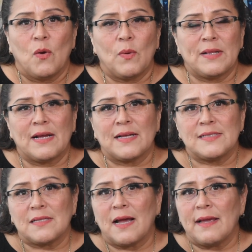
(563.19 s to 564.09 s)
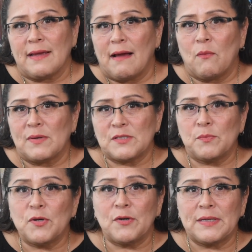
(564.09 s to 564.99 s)
When Agastya was
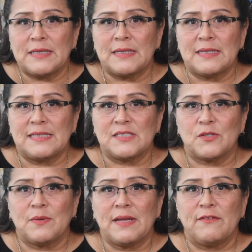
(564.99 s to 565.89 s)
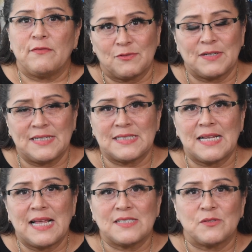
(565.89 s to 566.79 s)
buried in his grave for his
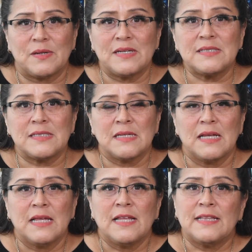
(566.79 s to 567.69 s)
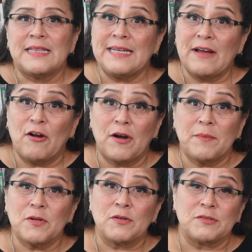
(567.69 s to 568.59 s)
last rest, the
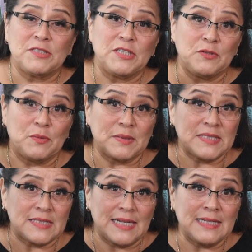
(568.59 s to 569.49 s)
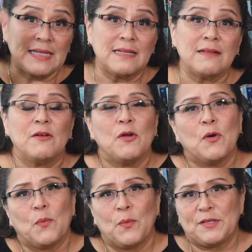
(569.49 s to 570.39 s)
arm continued extended
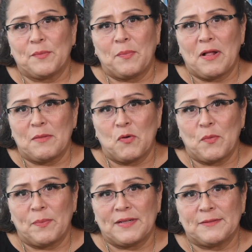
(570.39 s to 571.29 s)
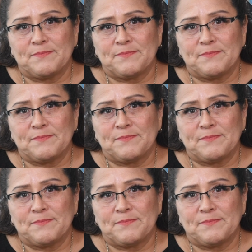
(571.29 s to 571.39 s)
with the palm open.